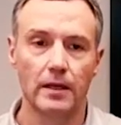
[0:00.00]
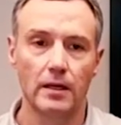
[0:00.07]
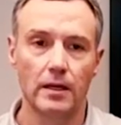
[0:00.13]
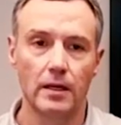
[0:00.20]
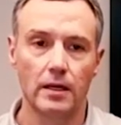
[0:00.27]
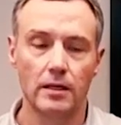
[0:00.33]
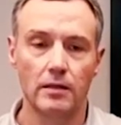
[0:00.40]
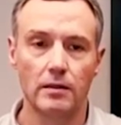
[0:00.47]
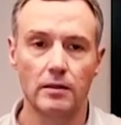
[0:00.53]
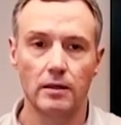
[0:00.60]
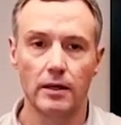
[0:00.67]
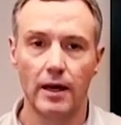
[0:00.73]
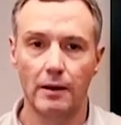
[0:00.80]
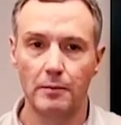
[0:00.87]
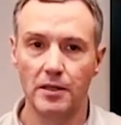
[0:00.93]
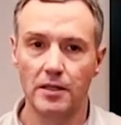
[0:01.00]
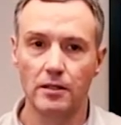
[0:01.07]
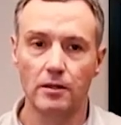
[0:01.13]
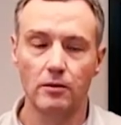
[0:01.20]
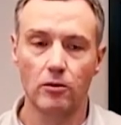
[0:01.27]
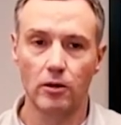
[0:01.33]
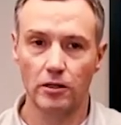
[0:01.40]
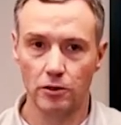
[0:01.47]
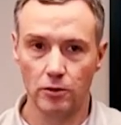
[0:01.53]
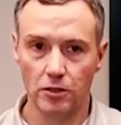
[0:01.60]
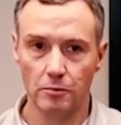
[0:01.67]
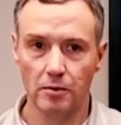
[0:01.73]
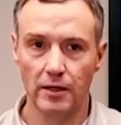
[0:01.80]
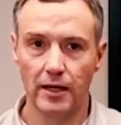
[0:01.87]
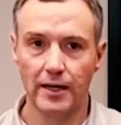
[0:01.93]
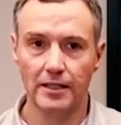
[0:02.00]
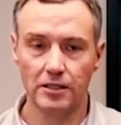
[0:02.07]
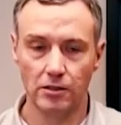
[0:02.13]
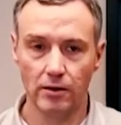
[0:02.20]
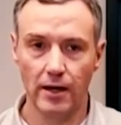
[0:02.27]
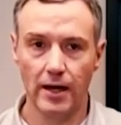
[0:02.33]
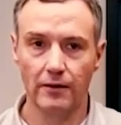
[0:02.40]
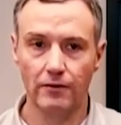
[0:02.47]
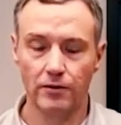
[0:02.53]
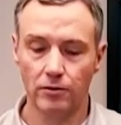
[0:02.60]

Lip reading: and how many cross-rigid plies you have.